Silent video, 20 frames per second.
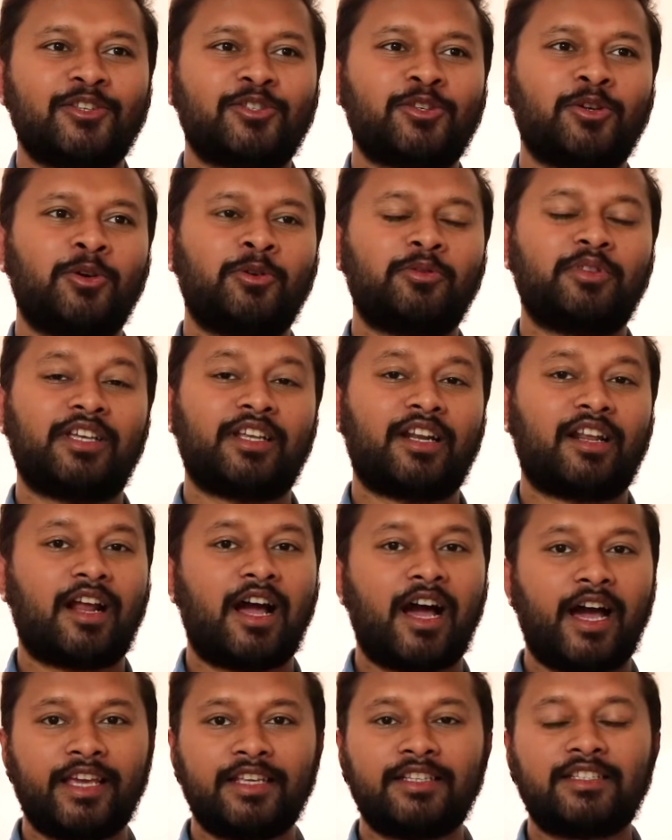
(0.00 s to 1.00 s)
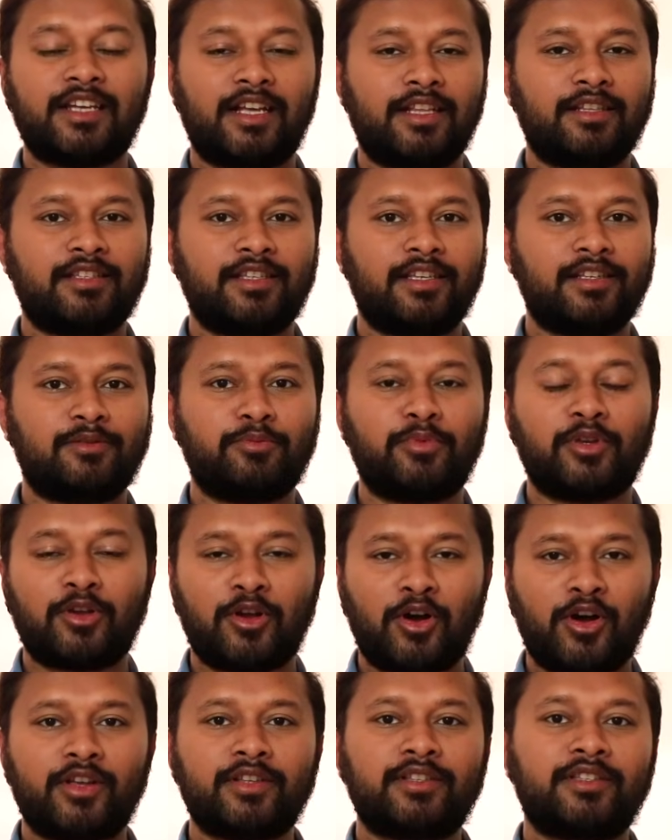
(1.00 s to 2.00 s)
So there are high chances
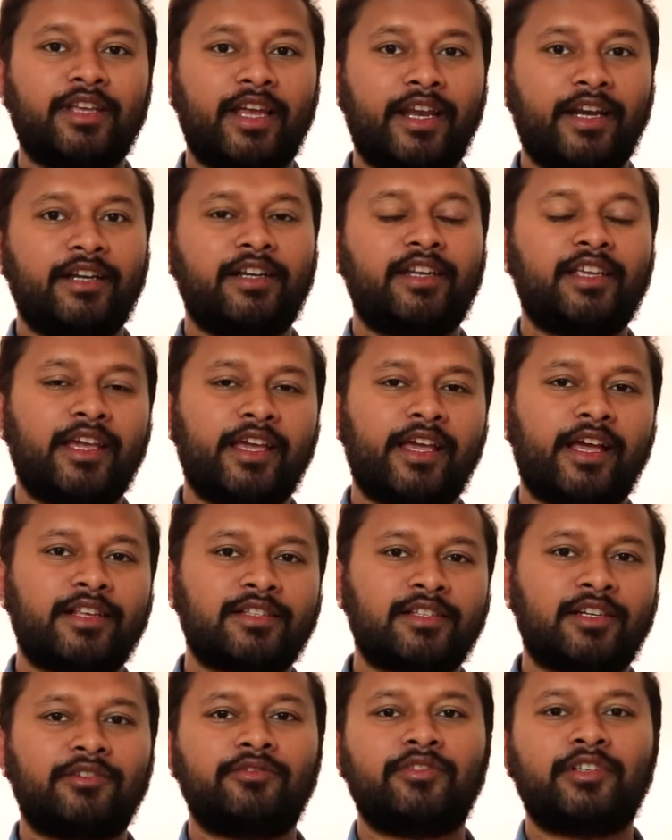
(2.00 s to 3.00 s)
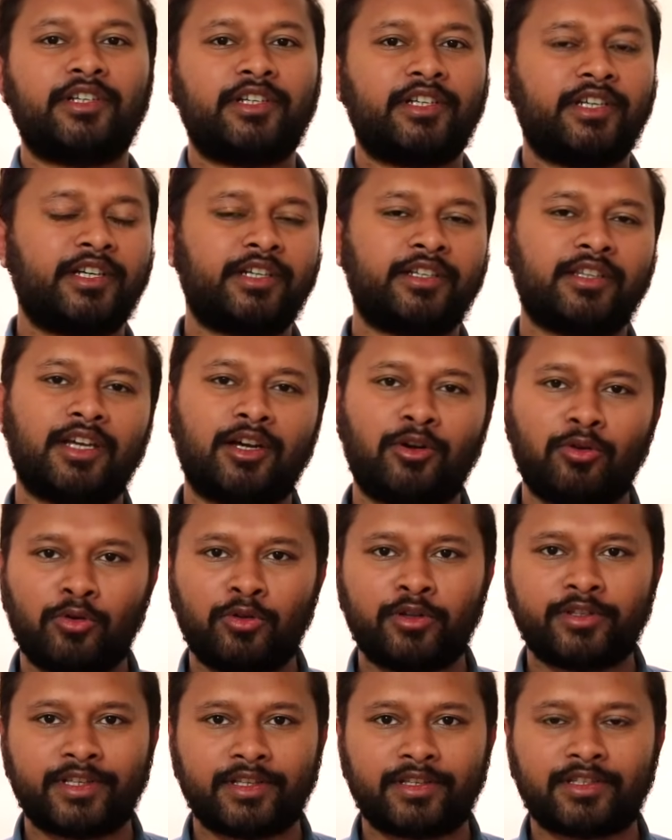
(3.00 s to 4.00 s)
because NTA has reverted the
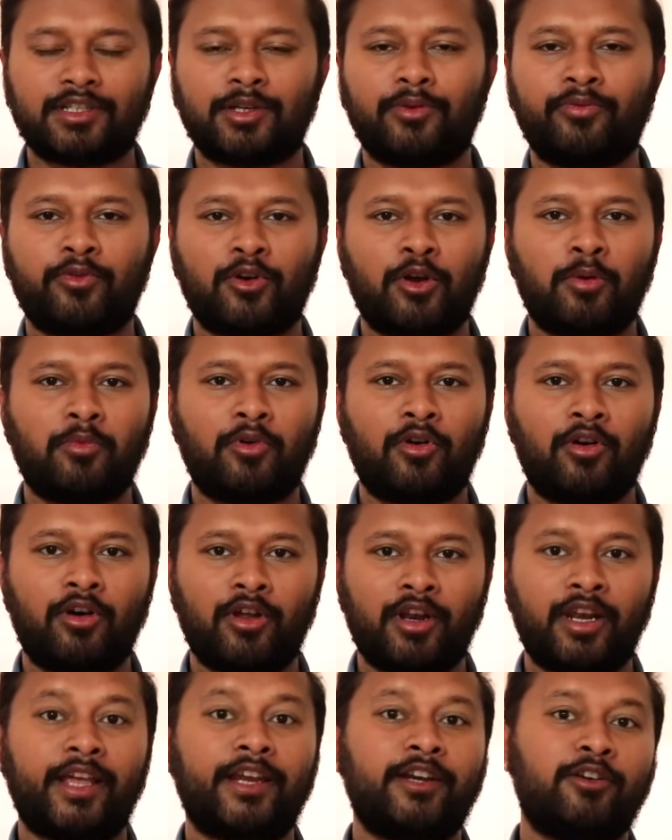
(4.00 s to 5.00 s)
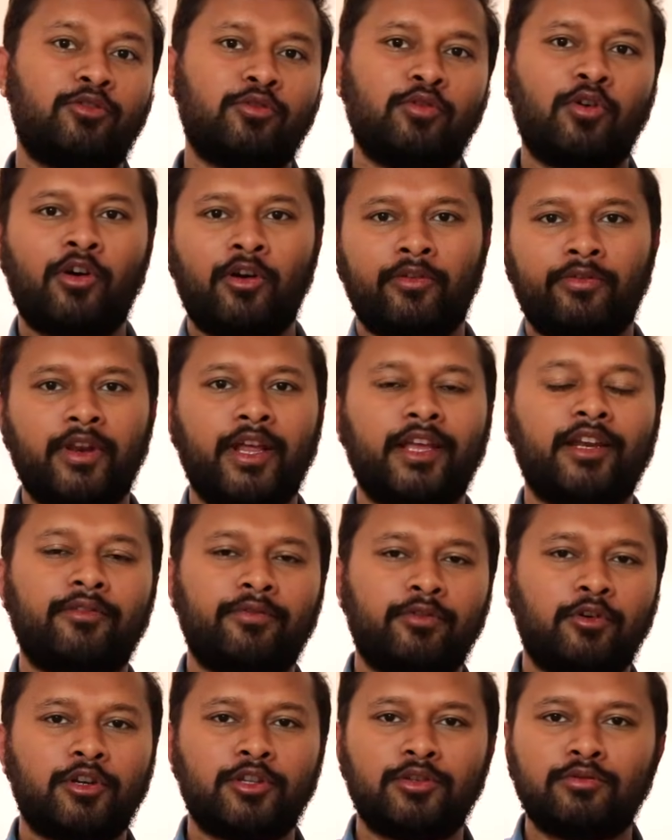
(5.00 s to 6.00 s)
whole system from online to offline
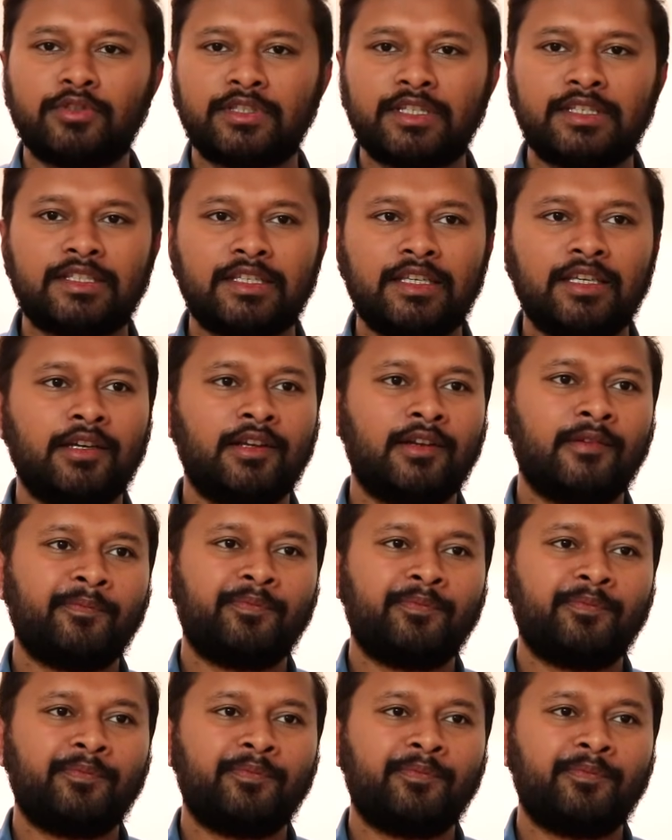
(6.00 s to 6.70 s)
for UGC.